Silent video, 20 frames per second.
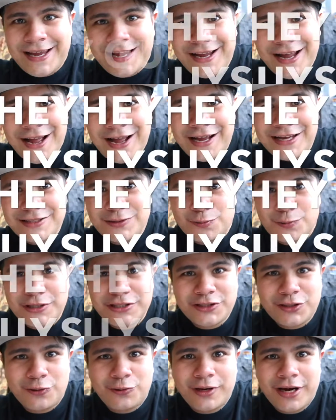Hey guys,
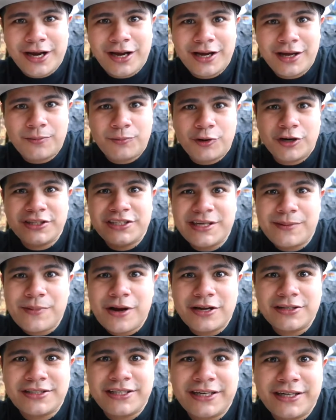what's going on? Murty
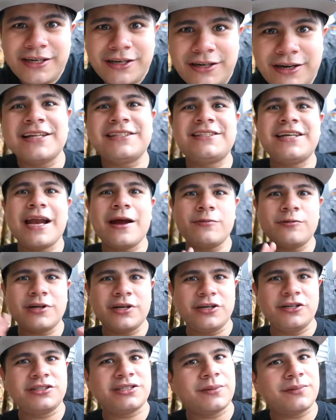Mouse here, and today we're
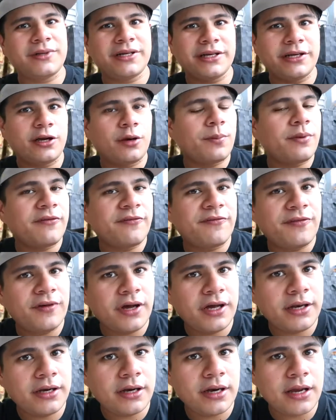gonna do something a little bit
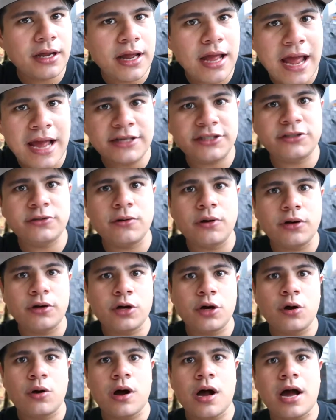fun. As you all
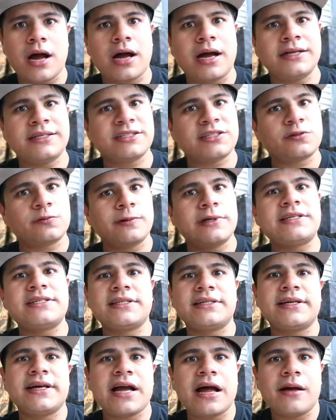know, I just
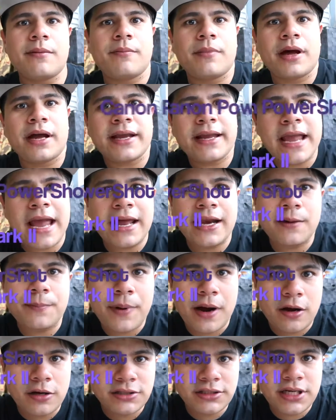recently got my Canon
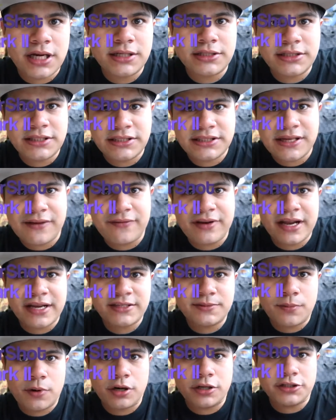PowerShot G seven
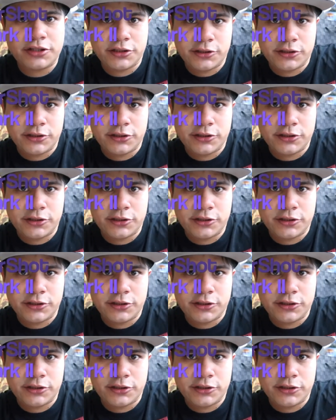X Mark